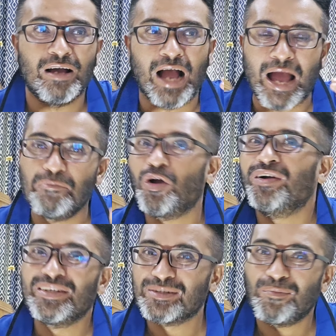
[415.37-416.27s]
i'm not
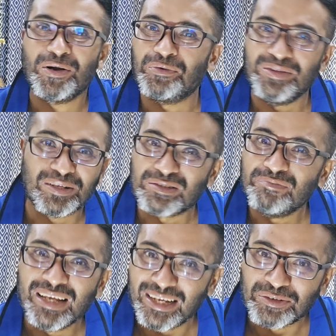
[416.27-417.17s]
disappointed with the
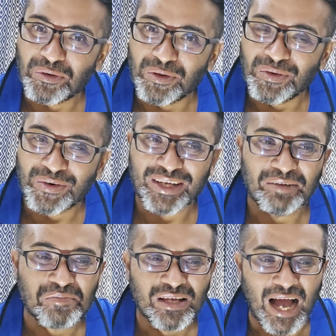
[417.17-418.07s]
smell at all okay
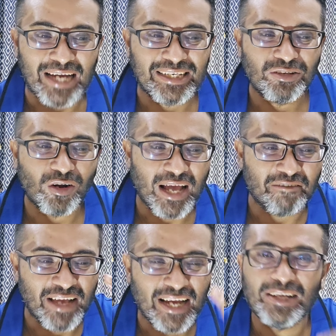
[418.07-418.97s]
i did not
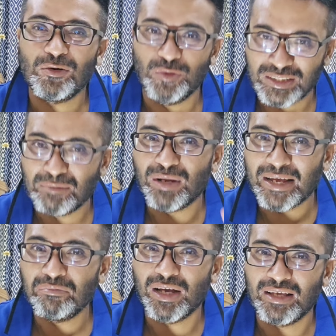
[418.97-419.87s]
have any clue it's a
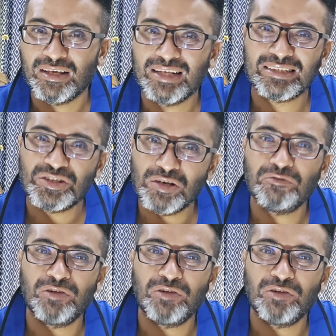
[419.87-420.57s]
blind buy it's a cheap